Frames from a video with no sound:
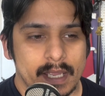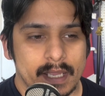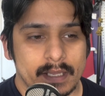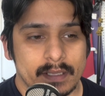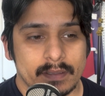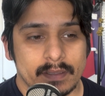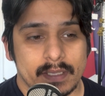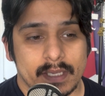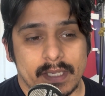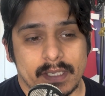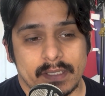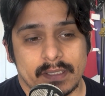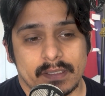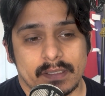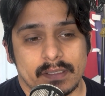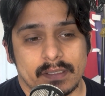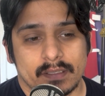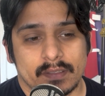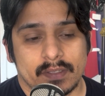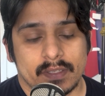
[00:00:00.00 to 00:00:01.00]
And
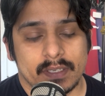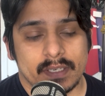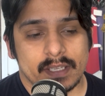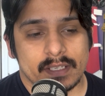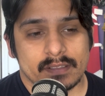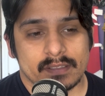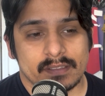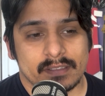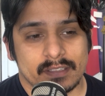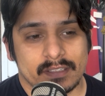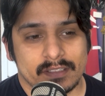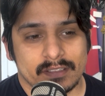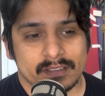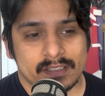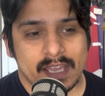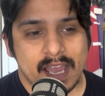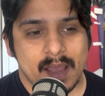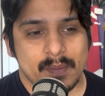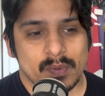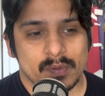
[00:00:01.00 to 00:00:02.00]
then the next thing
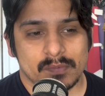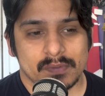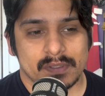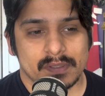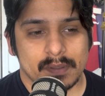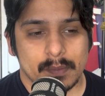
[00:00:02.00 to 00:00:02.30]
to happen was,